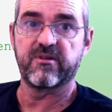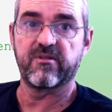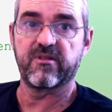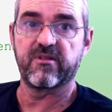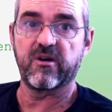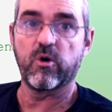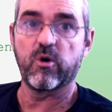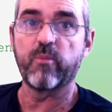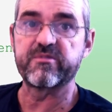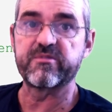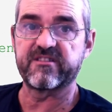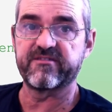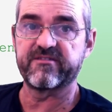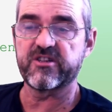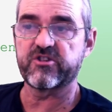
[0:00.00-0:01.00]
the
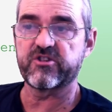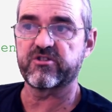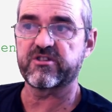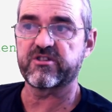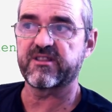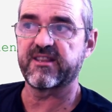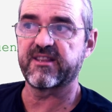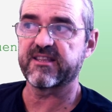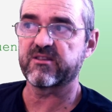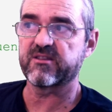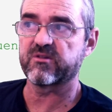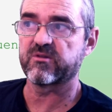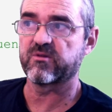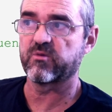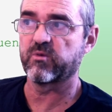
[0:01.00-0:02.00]
observations that,
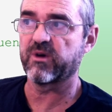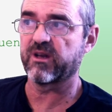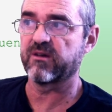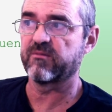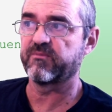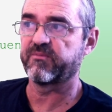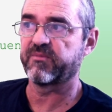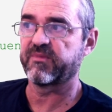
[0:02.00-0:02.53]
well,